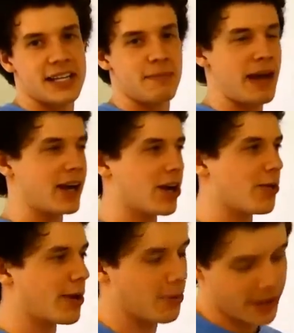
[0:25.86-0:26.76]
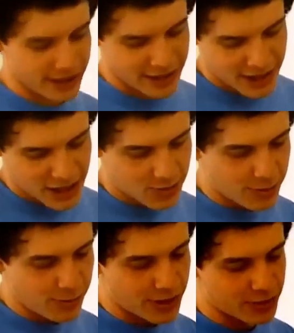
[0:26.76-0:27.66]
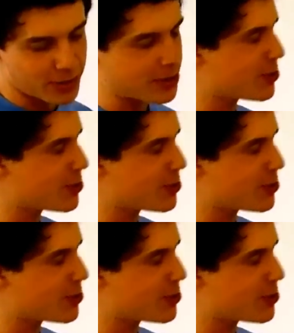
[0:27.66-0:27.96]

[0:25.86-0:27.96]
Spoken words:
It's Vanguard 101. You've been wondering what